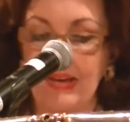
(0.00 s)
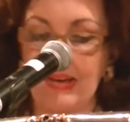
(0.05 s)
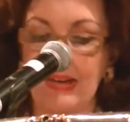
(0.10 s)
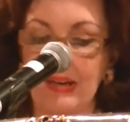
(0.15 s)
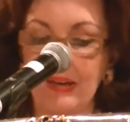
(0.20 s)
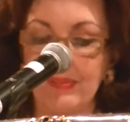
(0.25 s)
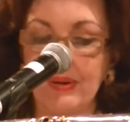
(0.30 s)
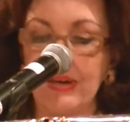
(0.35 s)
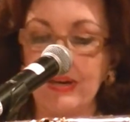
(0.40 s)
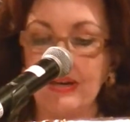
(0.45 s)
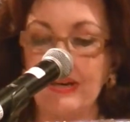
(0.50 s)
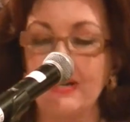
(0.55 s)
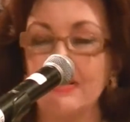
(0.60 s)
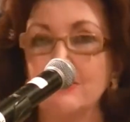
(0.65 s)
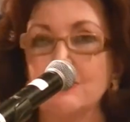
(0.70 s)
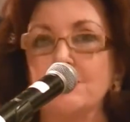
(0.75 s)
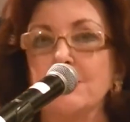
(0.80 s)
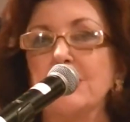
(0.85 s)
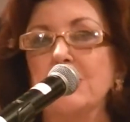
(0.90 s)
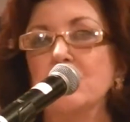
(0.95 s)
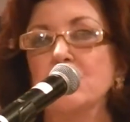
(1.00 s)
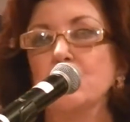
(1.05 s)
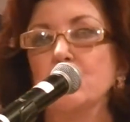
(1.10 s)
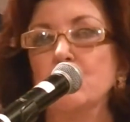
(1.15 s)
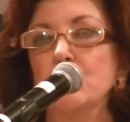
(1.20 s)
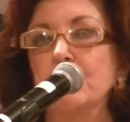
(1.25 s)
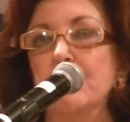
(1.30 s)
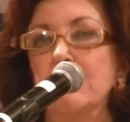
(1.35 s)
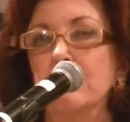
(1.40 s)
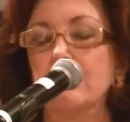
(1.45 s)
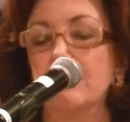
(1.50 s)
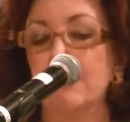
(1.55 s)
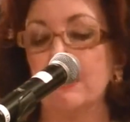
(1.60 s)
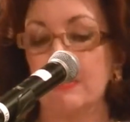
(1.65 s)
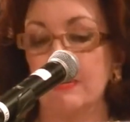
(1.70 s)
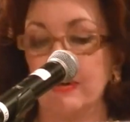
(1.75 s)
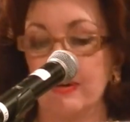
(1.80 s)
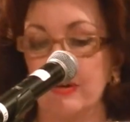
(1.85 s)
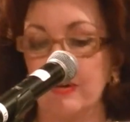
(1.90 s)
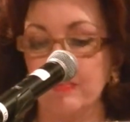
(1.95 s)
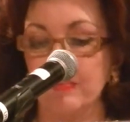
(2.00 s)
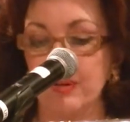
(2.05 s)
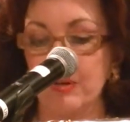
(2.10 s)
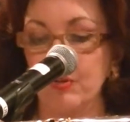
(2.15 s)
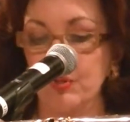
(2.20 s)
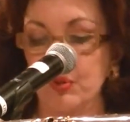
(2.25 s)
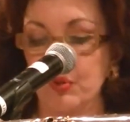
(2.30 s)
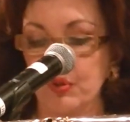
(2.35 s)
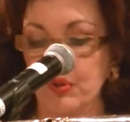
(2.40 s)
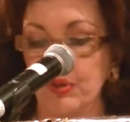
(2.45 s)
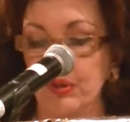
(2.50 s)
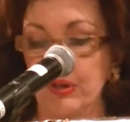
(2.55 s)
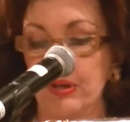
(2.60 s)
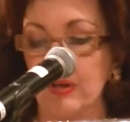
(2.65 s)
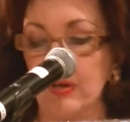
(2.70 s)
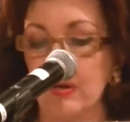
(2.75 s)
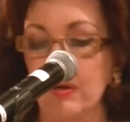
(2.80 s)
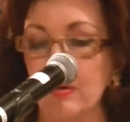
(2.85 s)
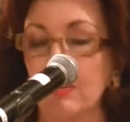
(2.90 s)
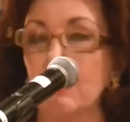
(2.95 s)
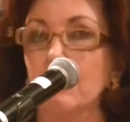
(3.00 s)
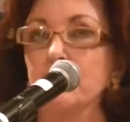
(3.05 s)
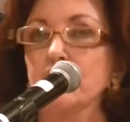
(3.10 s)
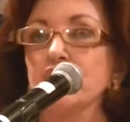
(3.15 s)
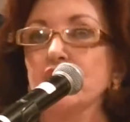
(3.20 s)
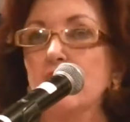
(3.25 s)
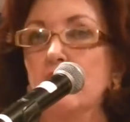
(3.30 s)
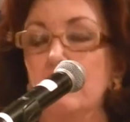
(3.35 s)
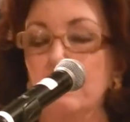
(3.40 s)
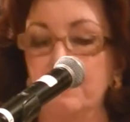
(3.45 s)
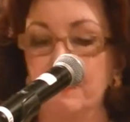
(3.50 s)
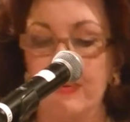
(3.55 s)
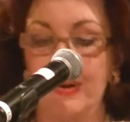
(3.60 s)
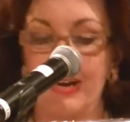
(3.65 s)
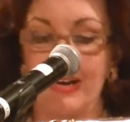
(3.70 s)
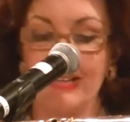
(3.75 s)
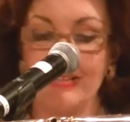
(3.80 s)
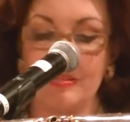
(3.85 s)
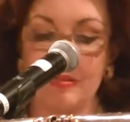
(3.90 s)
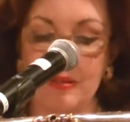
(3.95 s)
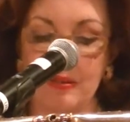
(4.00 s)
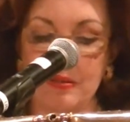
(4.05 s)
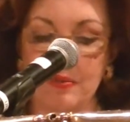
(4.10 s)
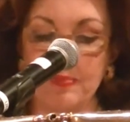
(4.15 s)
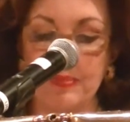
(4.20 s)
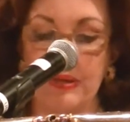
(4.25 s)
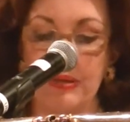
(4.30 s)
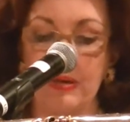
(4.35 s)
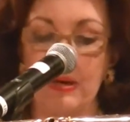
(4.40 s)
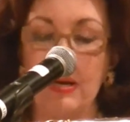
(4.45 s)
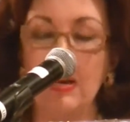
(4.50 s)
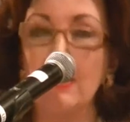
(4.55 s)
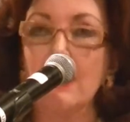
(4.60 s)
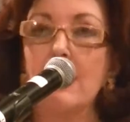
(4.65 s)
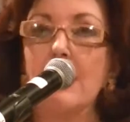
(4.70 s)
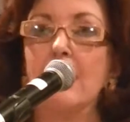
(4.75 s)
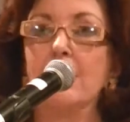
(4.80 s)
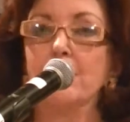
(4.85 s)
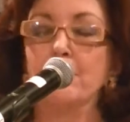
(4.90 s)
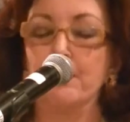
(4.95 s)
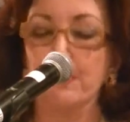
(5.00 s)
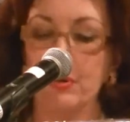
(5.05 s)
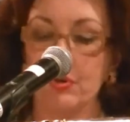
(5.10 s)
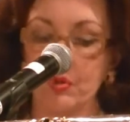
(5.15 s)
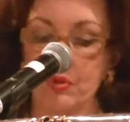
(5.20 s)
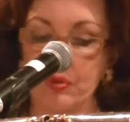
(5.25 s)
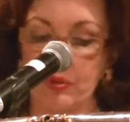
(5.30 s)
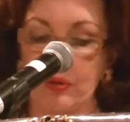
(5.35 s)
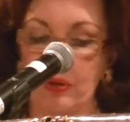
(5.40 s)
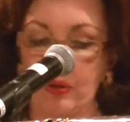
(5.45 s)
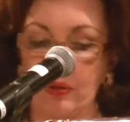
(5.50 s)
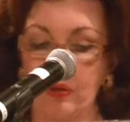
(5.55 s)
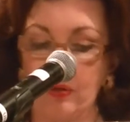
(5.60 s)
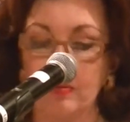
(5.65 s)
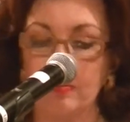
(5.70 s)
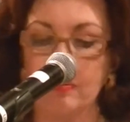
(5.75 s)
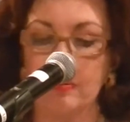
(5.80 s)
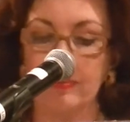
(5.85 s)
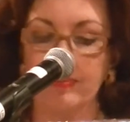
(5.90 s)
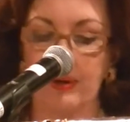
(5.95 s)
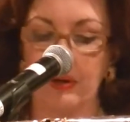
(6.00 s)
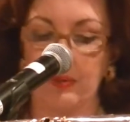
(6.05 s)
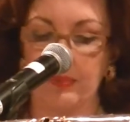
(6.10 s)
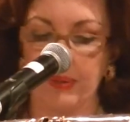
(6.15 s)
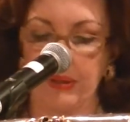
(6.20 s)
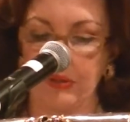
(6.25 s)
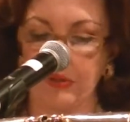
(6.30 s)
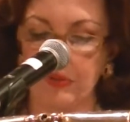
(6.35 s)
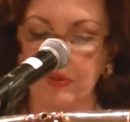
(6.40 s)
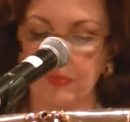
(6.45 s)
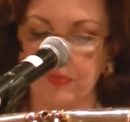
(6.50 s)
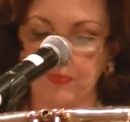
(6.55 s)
Cleveland has been instrumental in my journey of self-assessment and personal development.